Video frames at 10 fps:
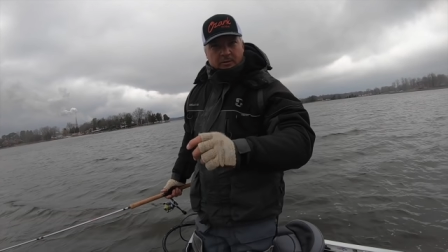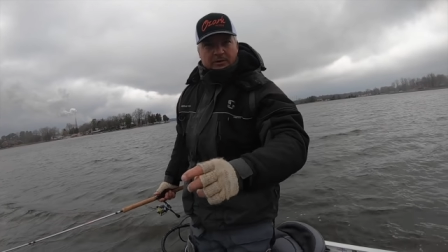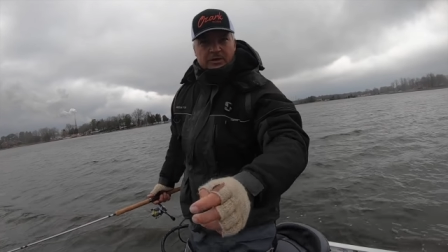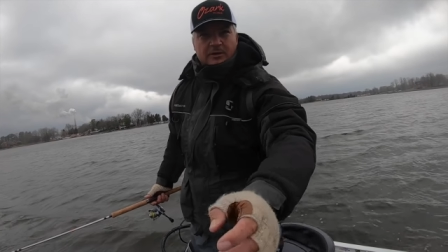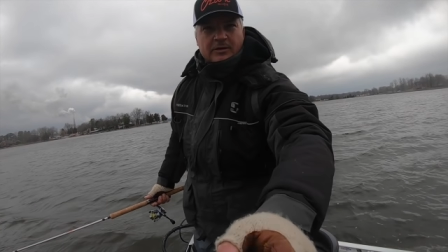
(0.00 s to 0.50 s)

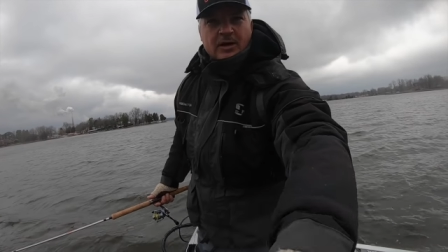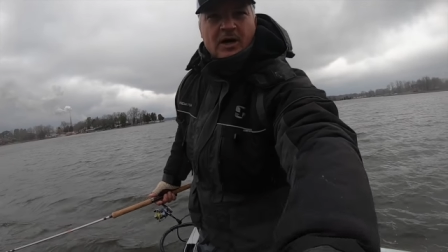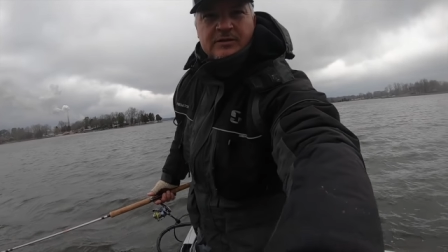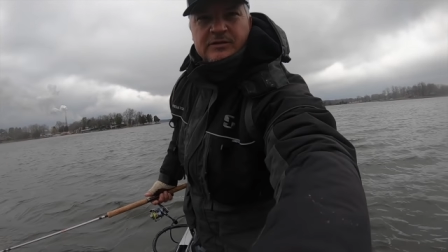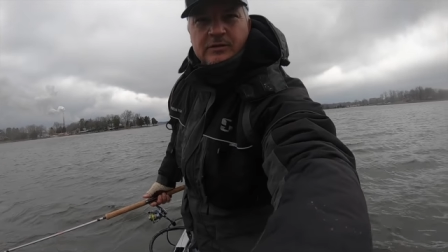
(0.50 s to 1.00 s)
would do
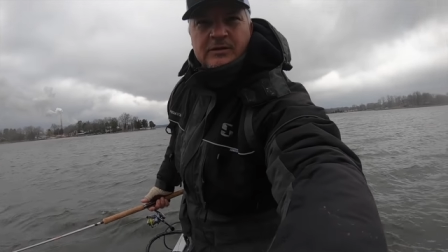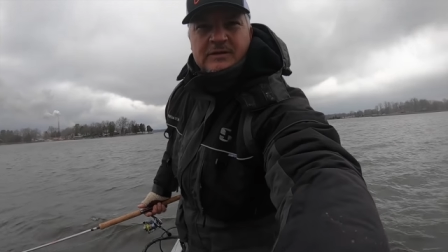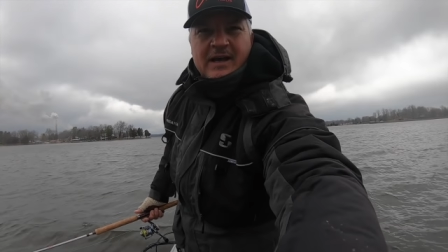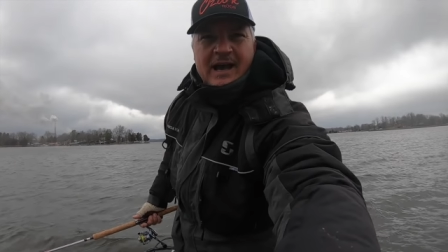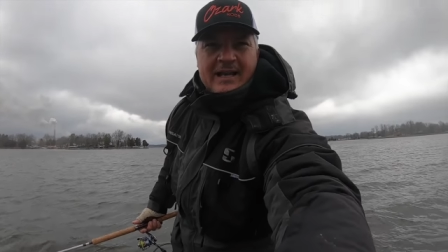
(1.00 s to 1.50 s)
also
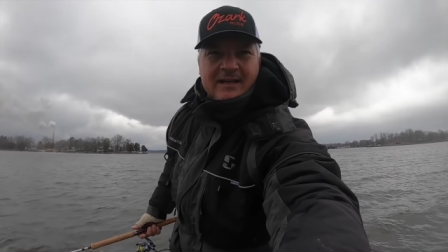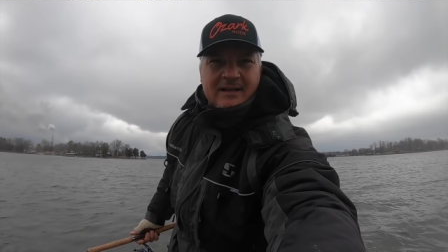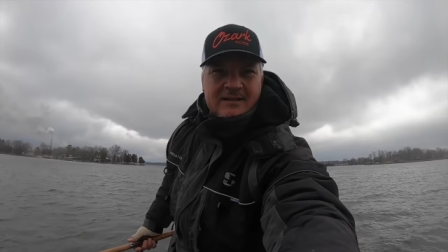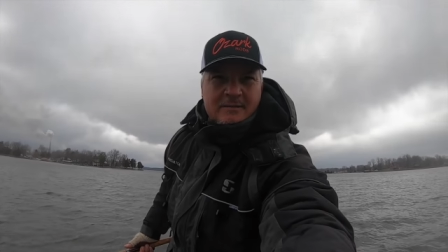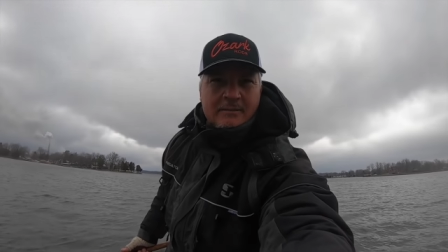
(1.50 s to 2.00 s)
is
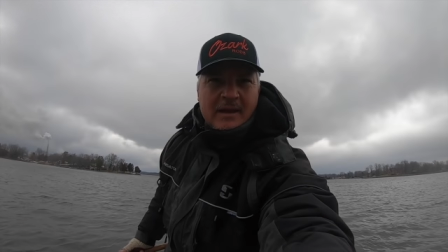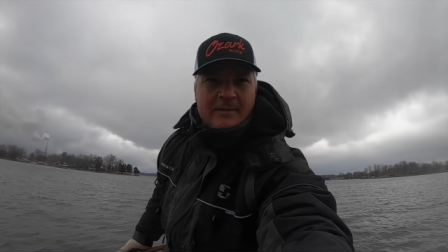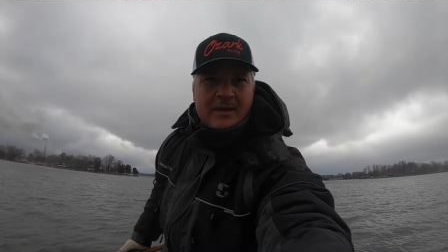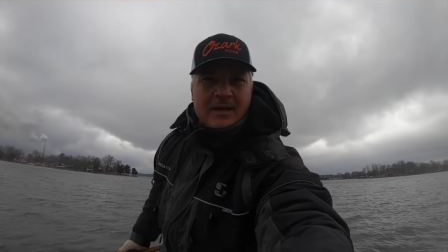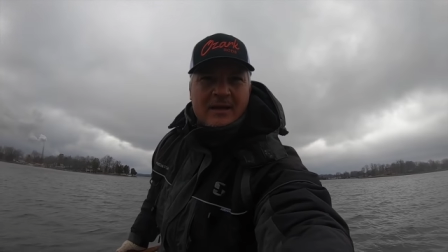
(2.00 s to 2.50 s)
add some
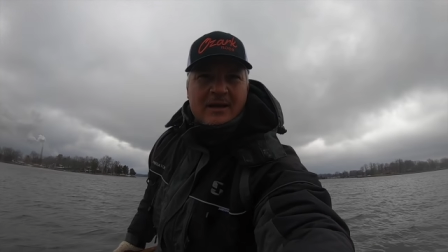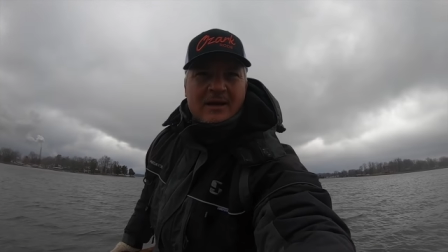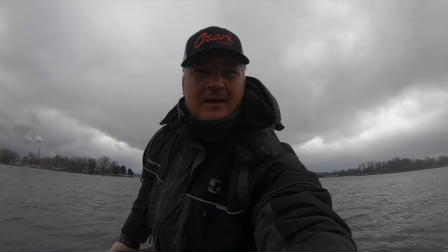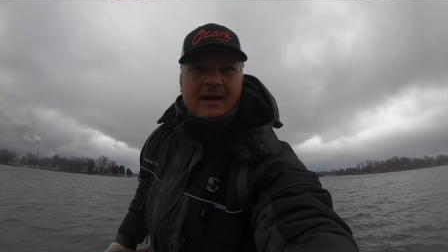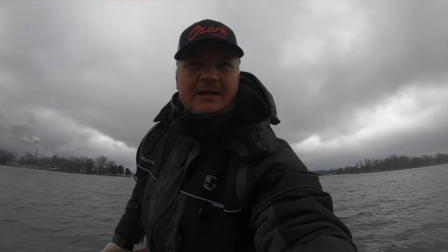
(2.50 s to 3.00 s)
maybe
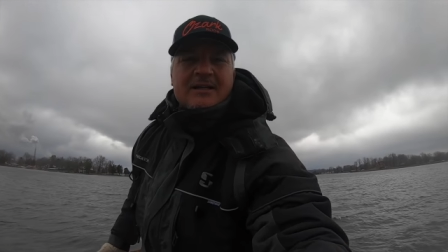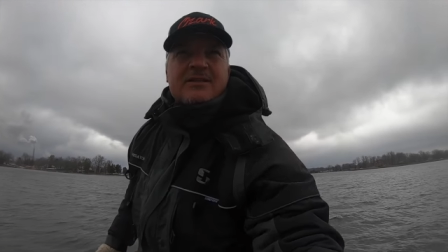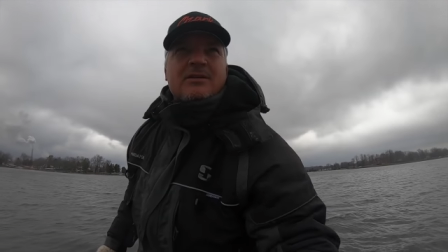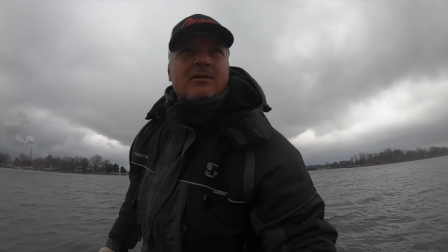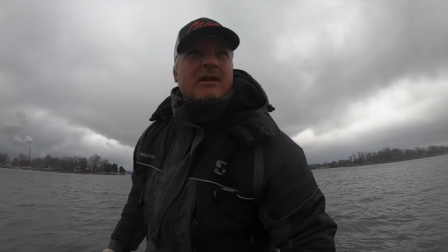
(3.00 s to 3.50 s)

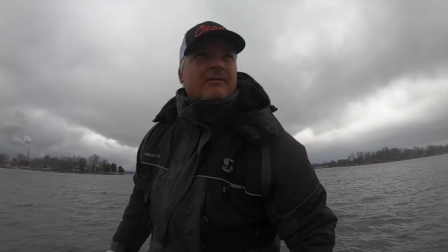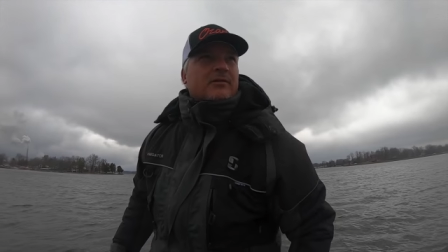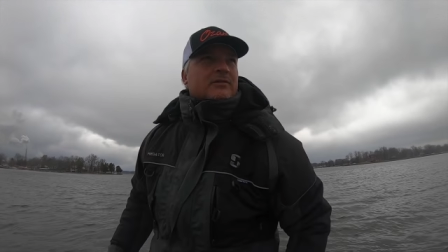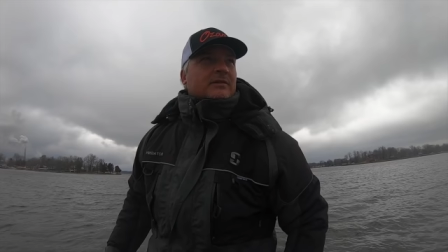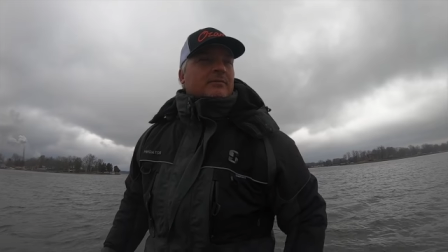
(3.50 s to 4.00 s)
additional
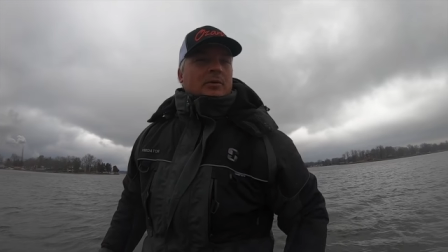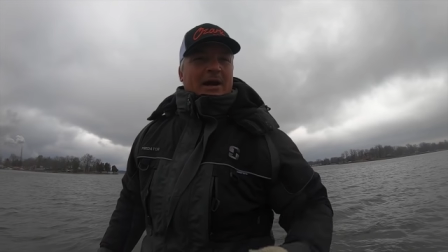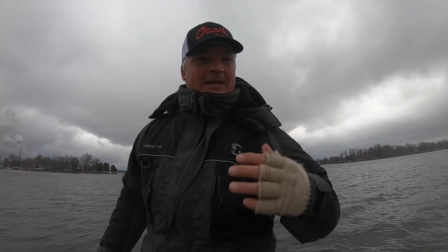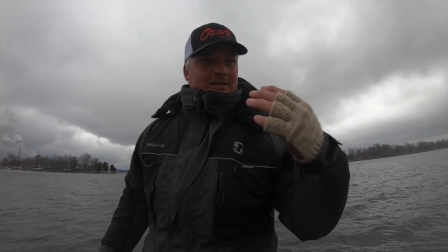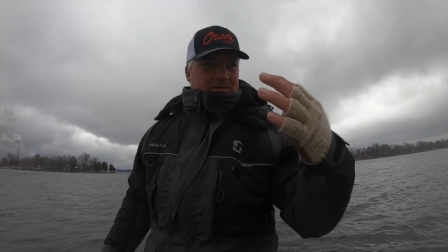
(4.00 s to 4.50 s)
levels of
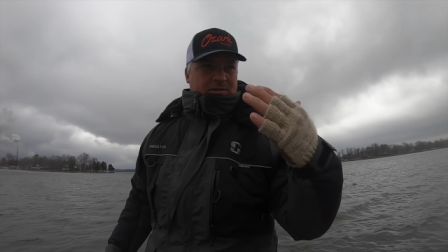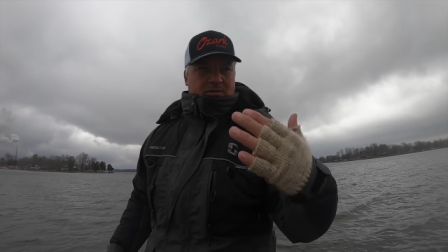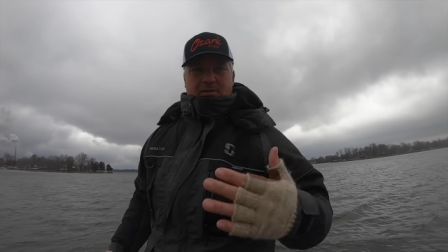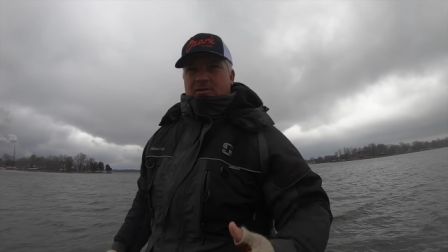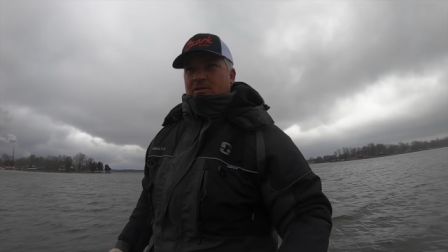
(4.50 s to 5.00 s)
brightness to
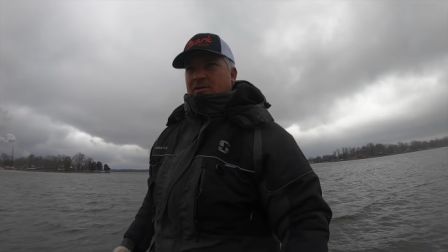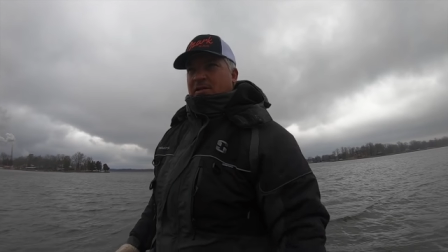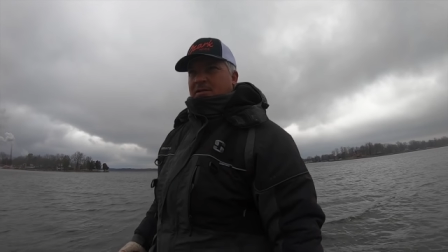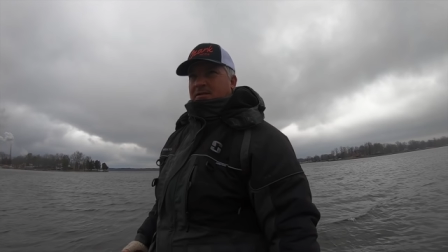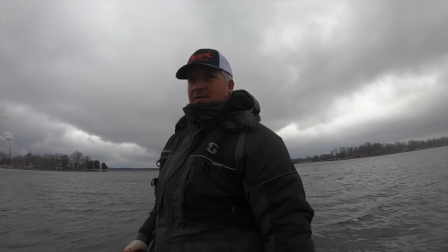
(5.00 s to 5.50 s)
their
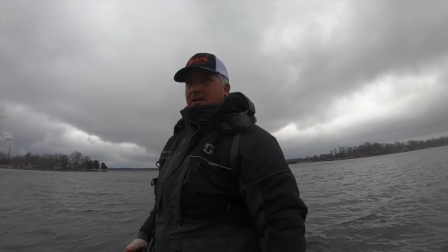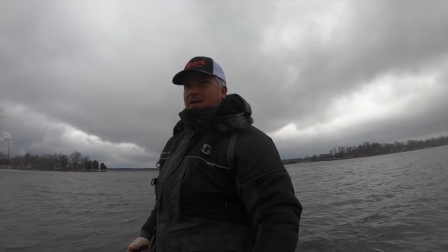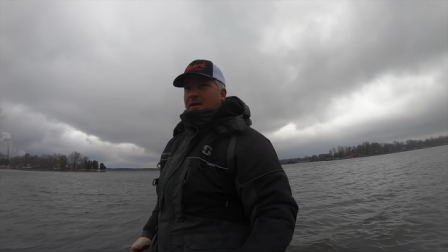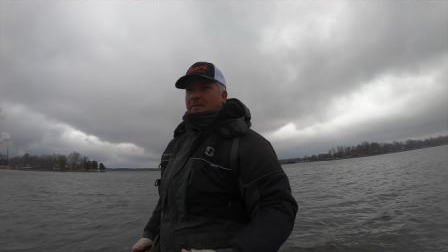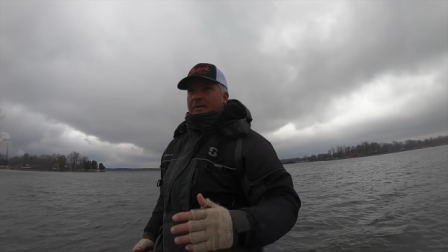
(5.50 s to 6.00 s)
screens.
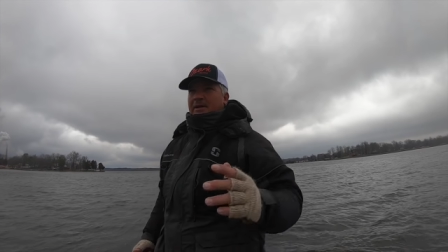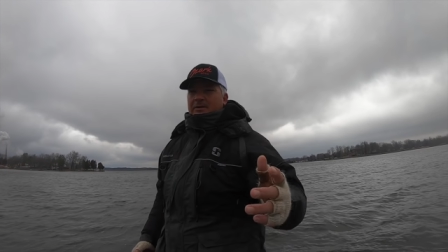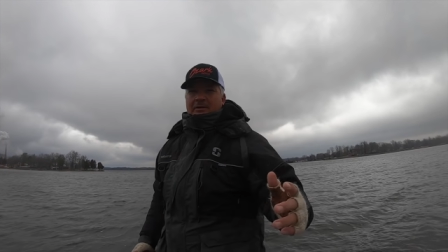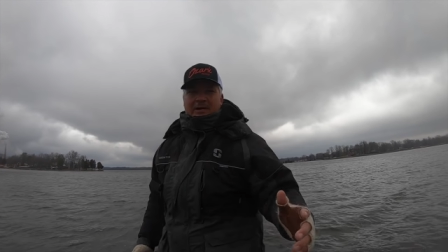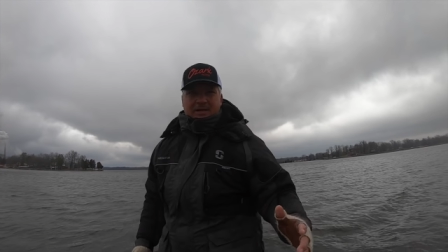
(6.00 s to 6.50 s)
Compared
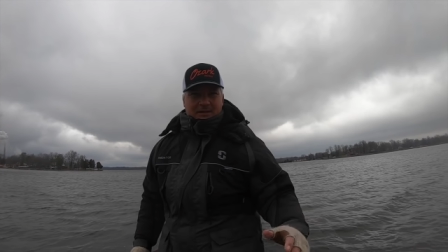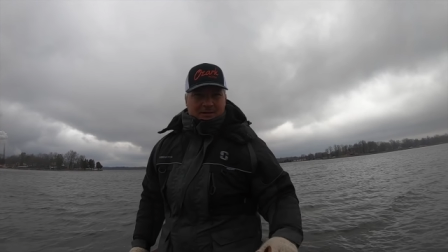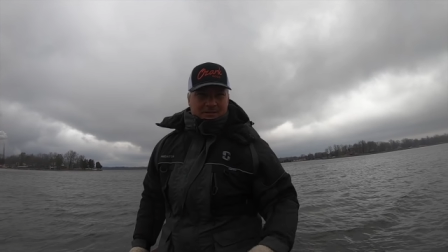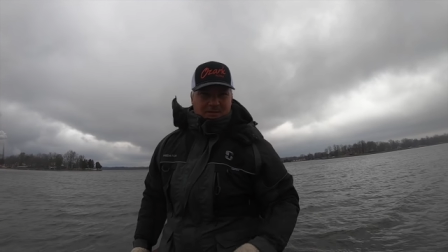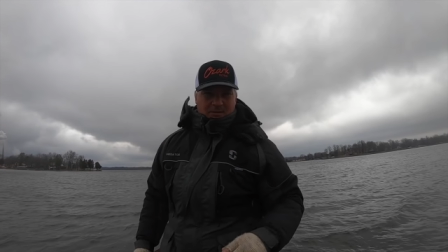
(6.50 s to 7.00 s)
to a
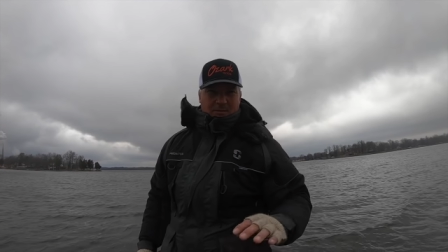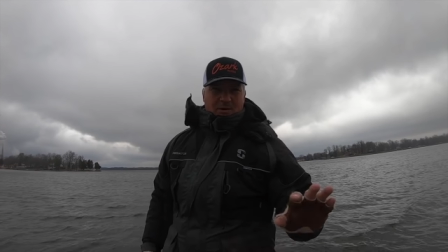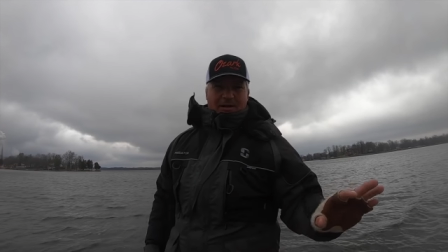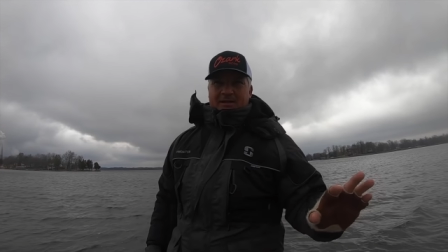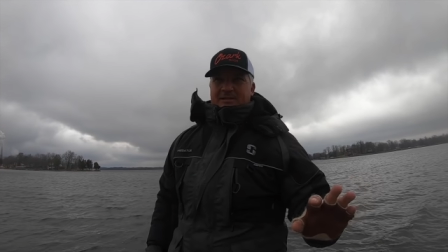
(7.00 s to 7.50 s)
Helix, the
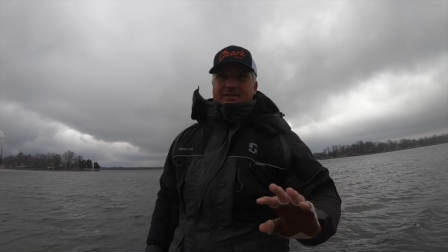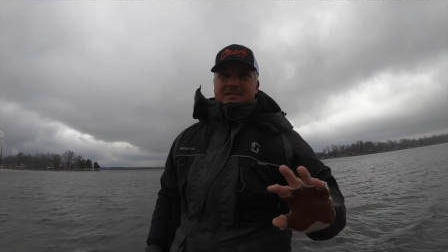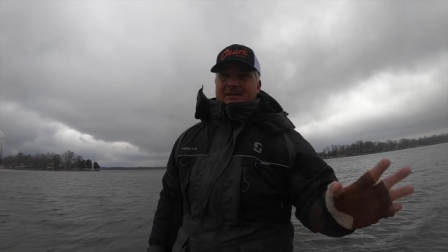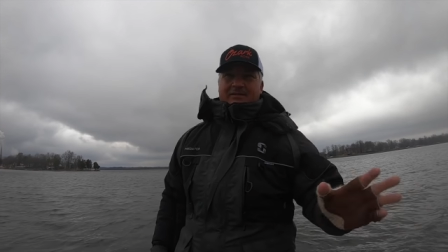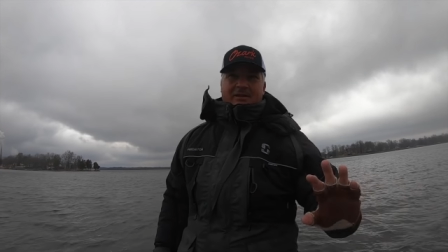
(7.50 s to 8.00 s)
brightness is
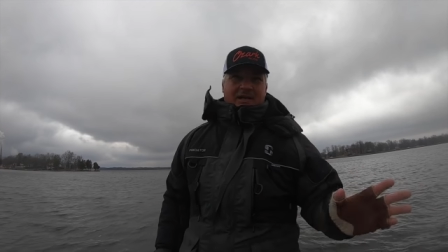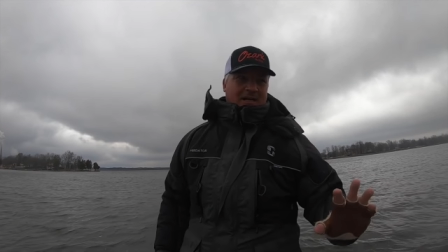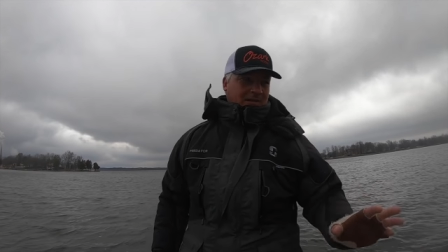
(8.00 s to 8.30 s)
definitely not